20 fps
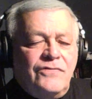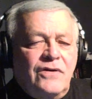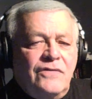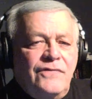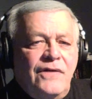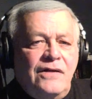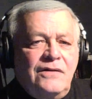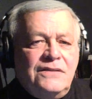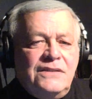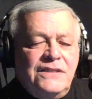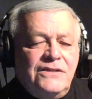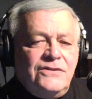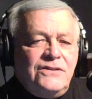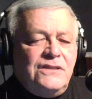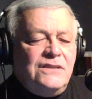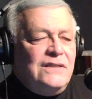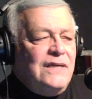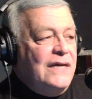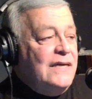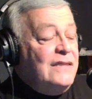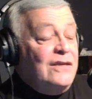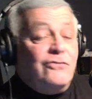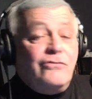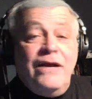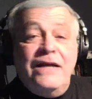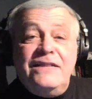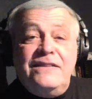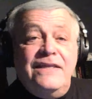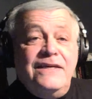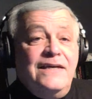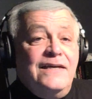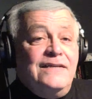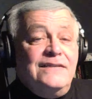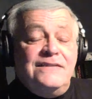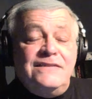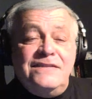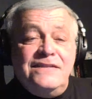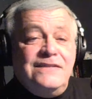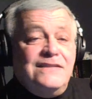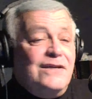of our volunteers today. And the great thing
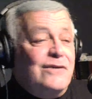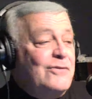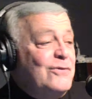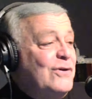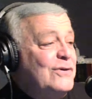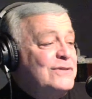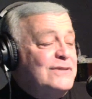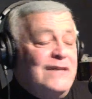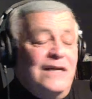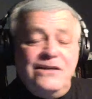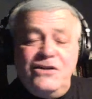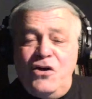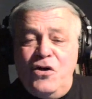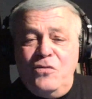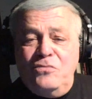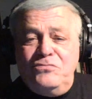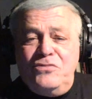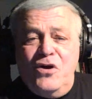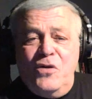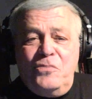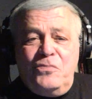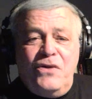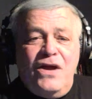is they're all saying, no, no